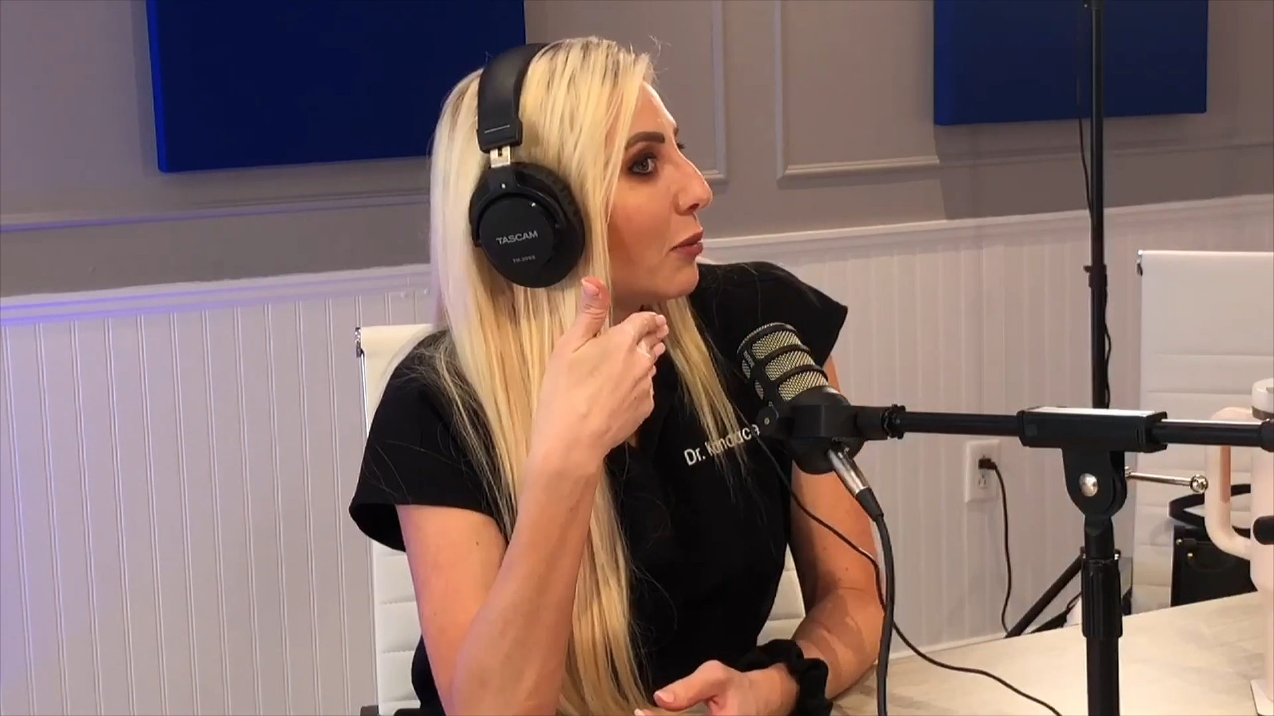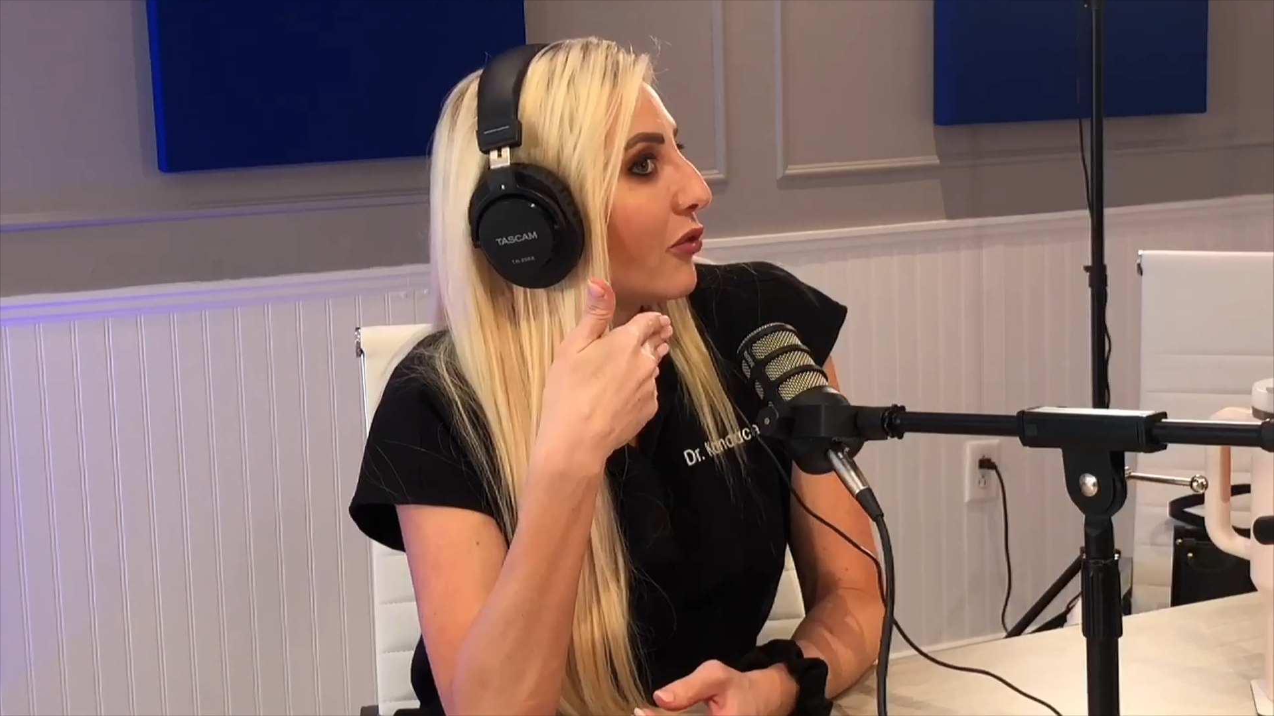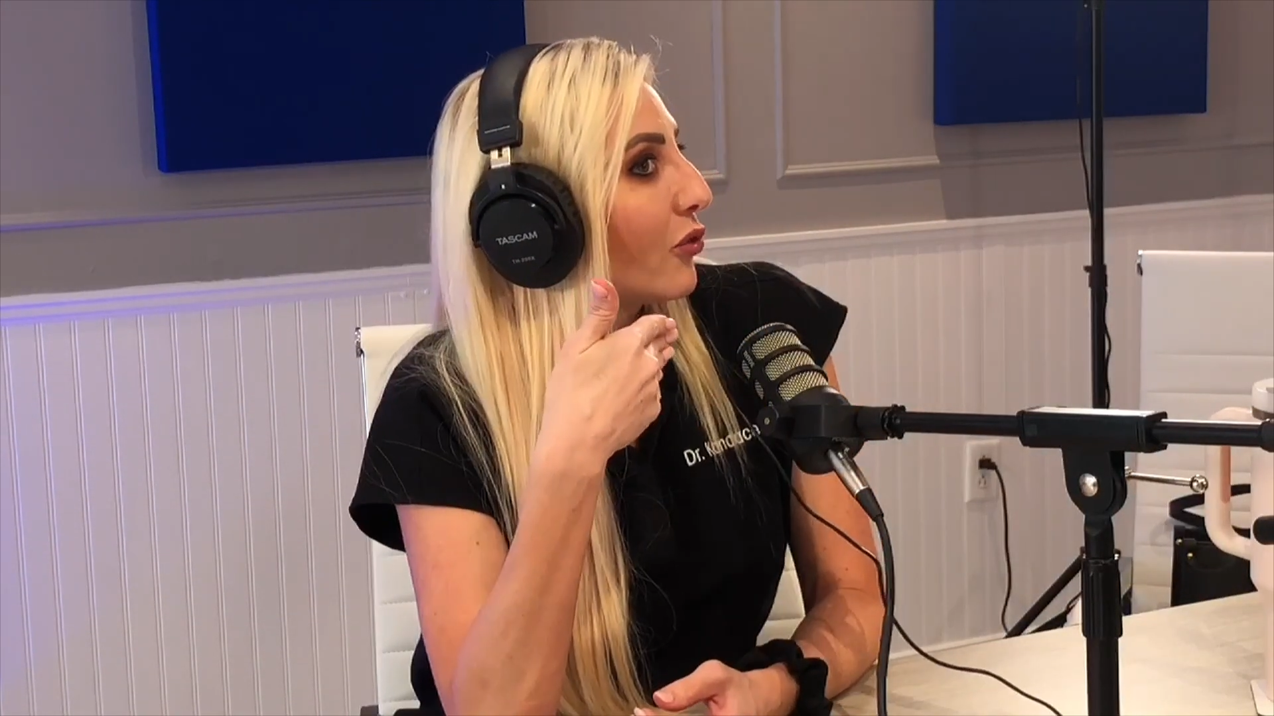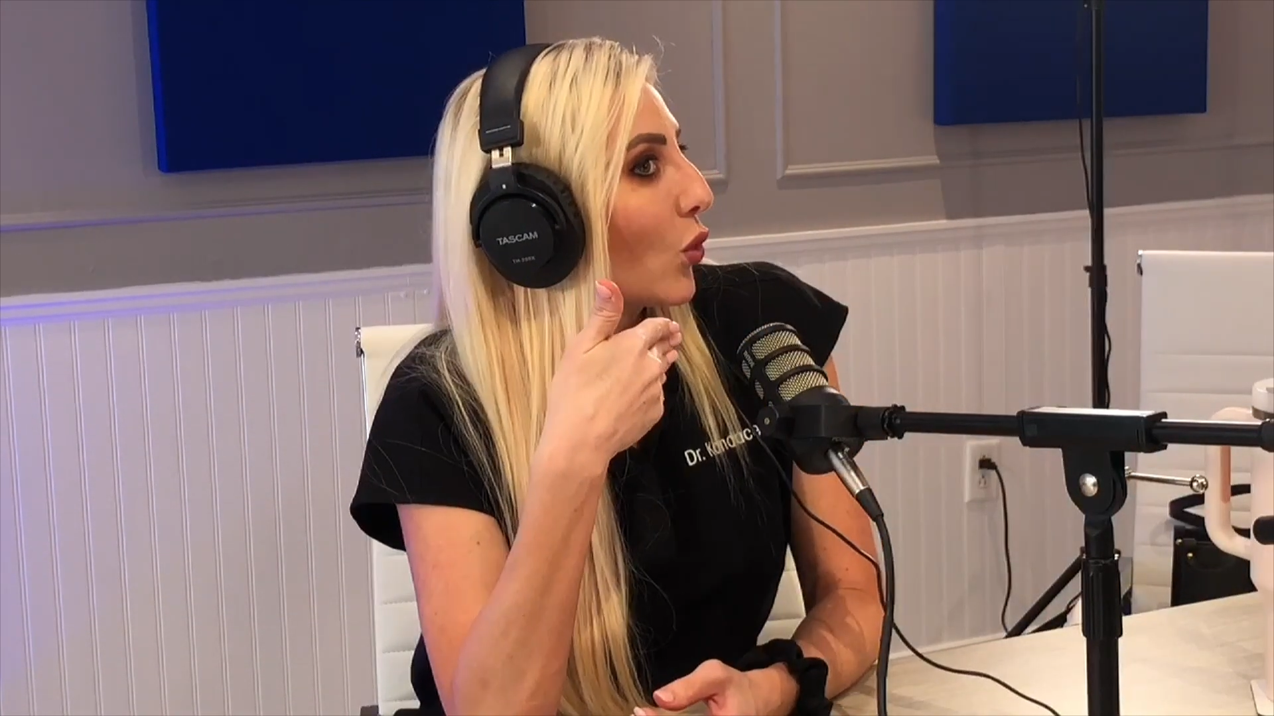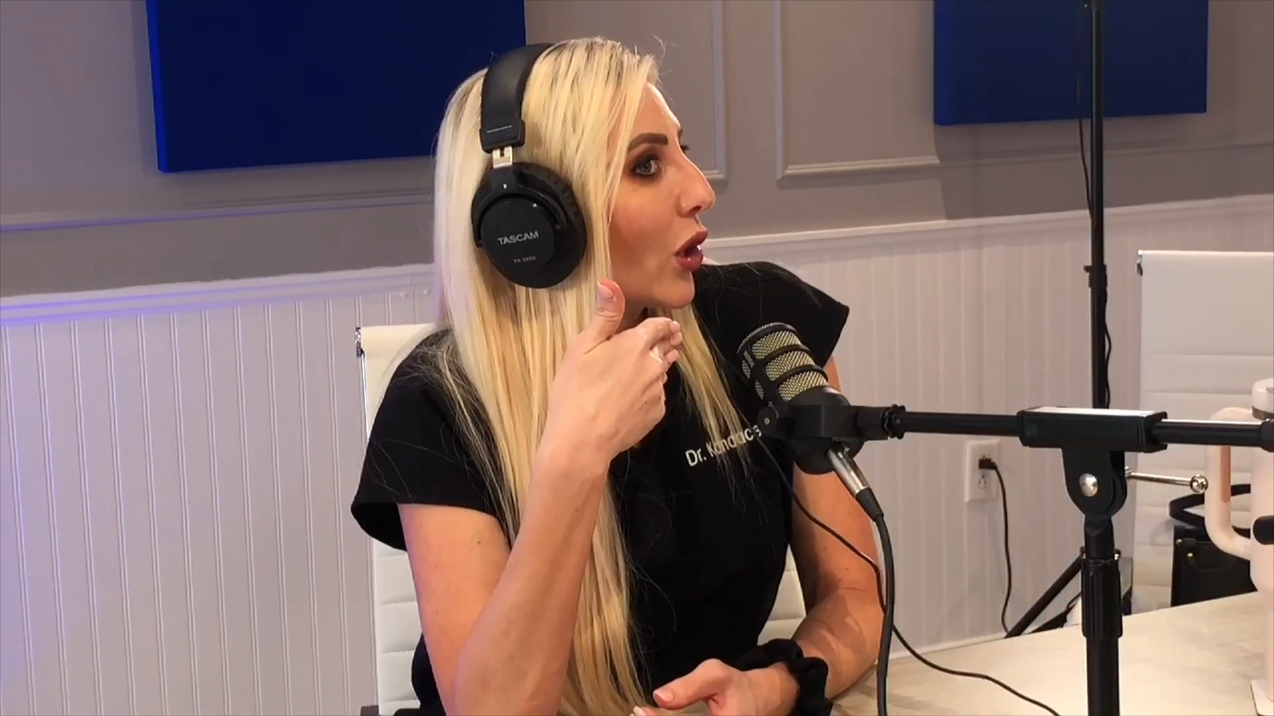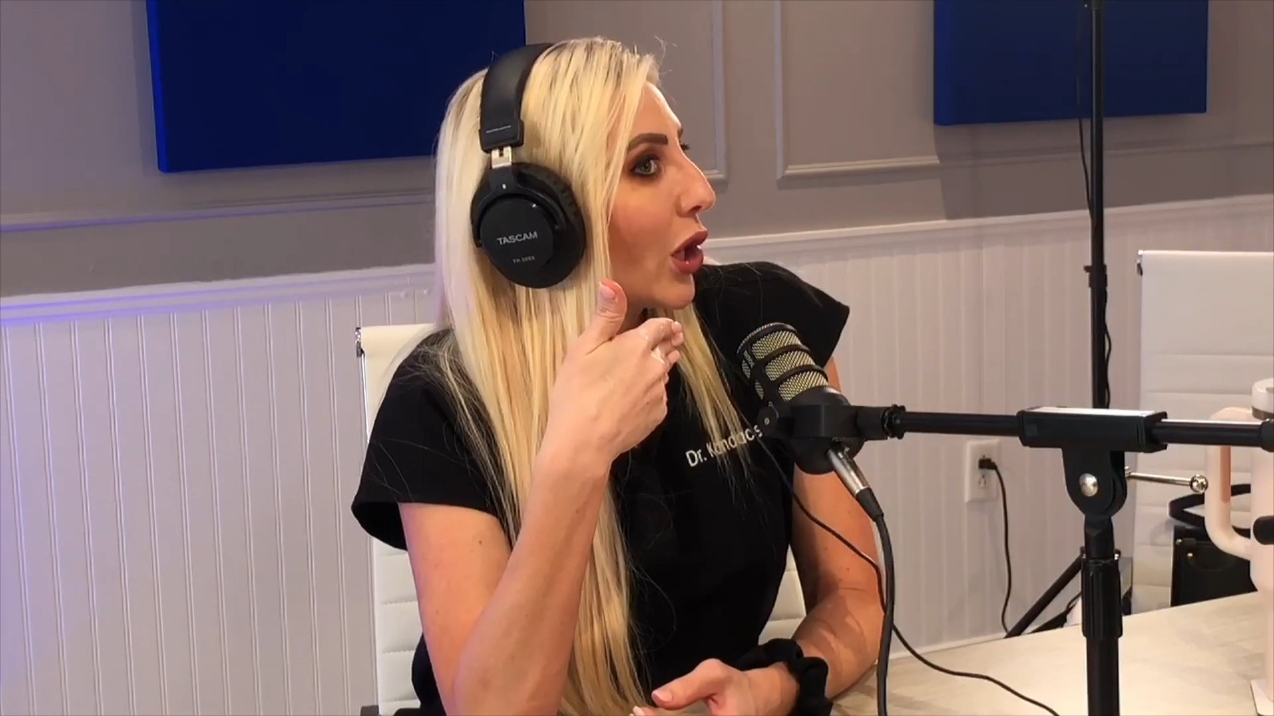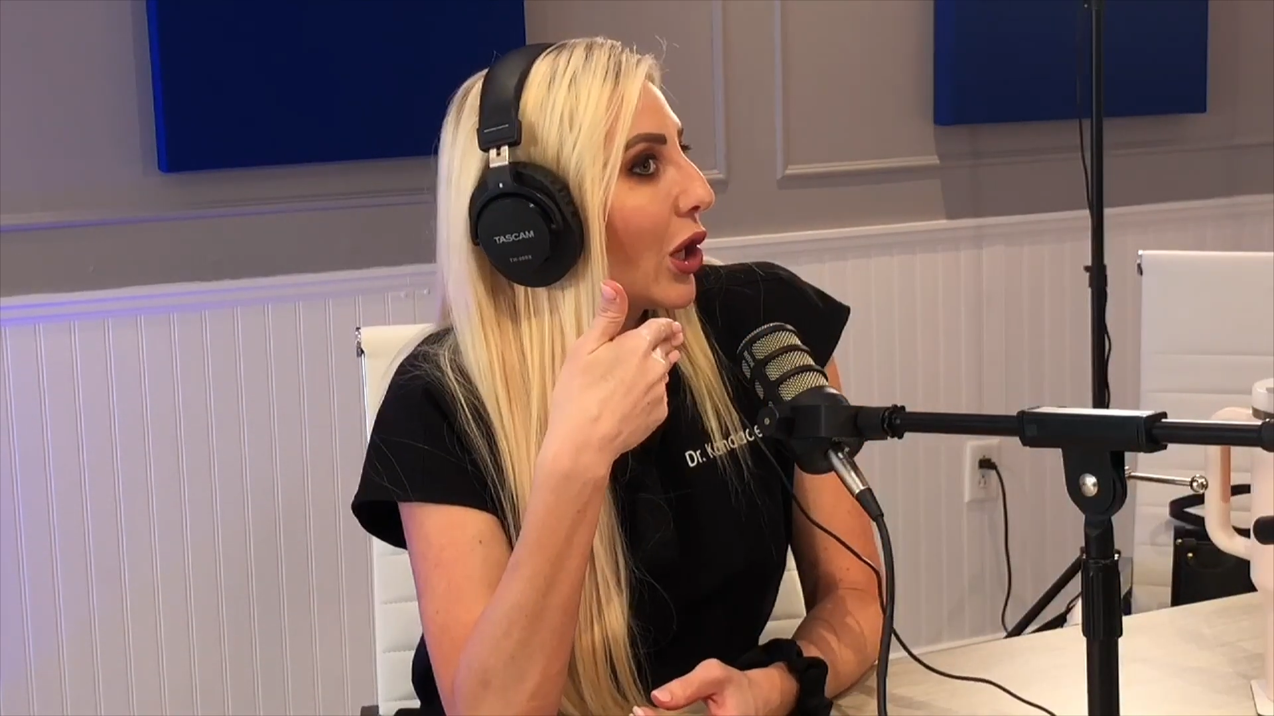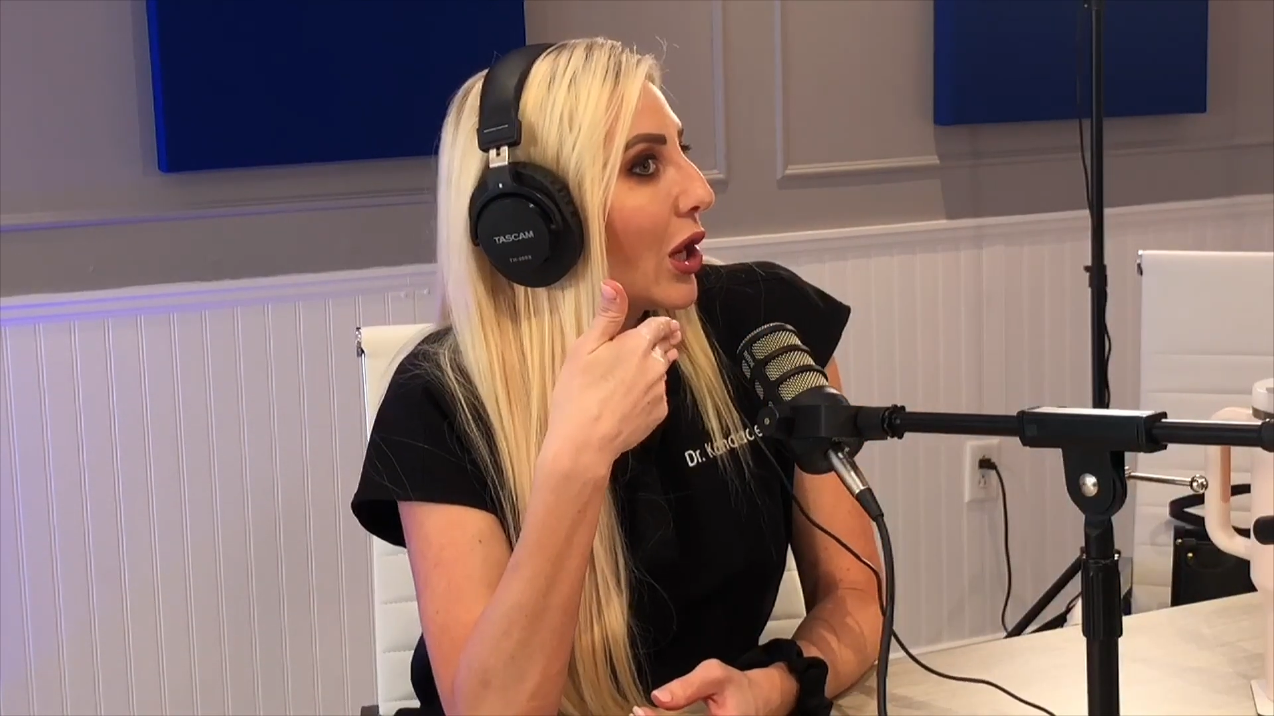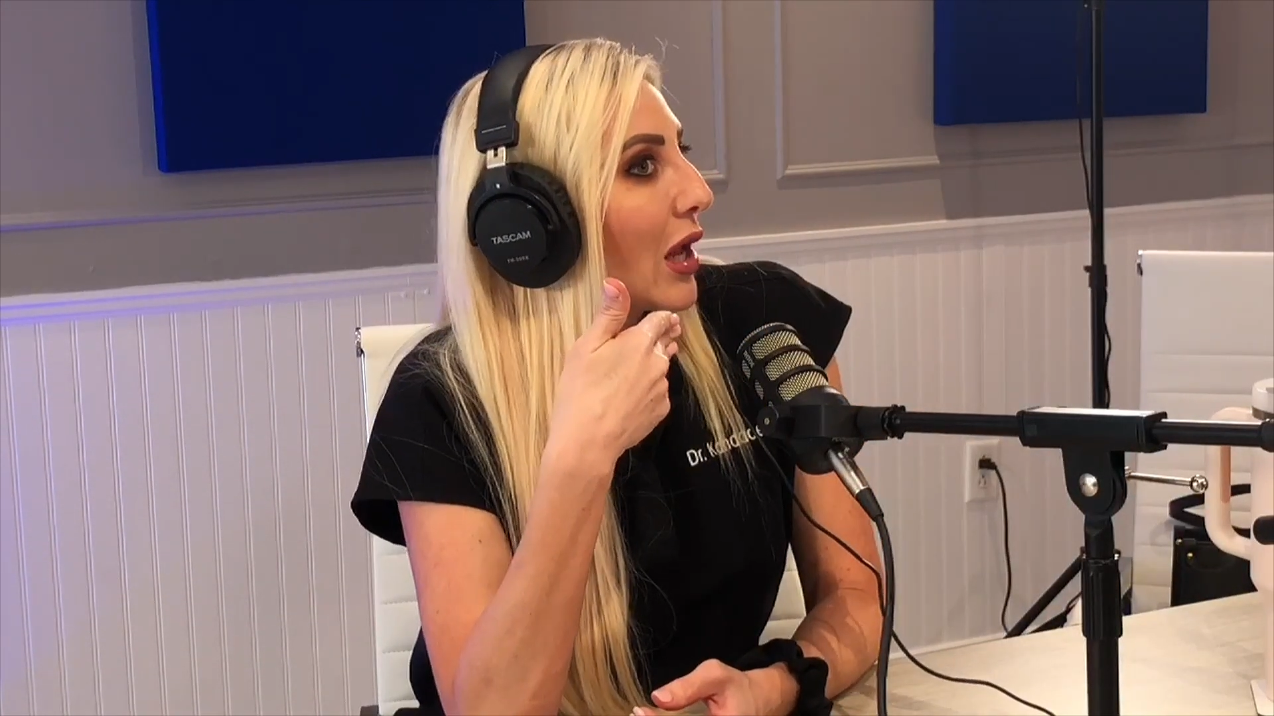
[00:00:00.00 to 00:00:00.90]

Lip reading: before